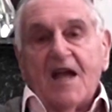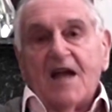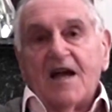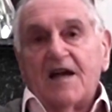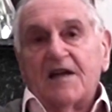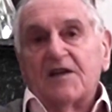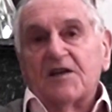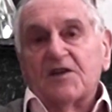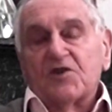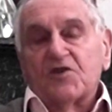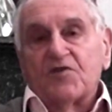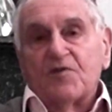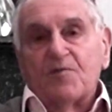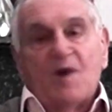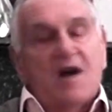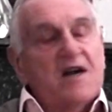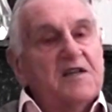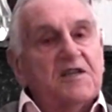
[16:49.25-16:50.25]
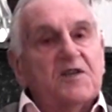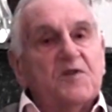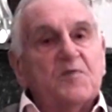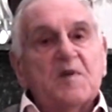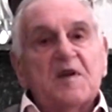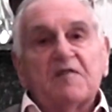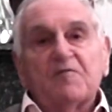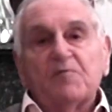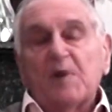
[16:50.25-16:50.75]
and it's reminded
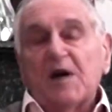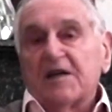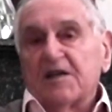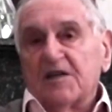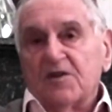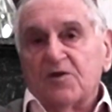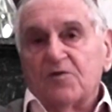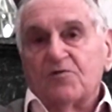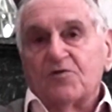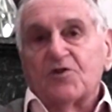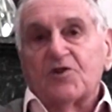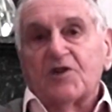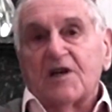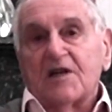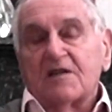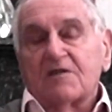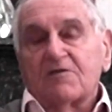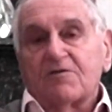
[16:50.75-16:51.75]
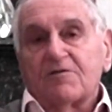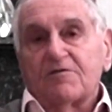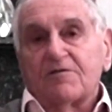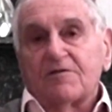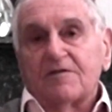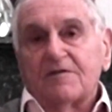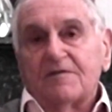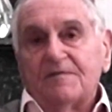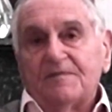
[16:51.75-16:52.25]
me of my own
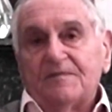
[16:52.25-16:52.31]
childhood.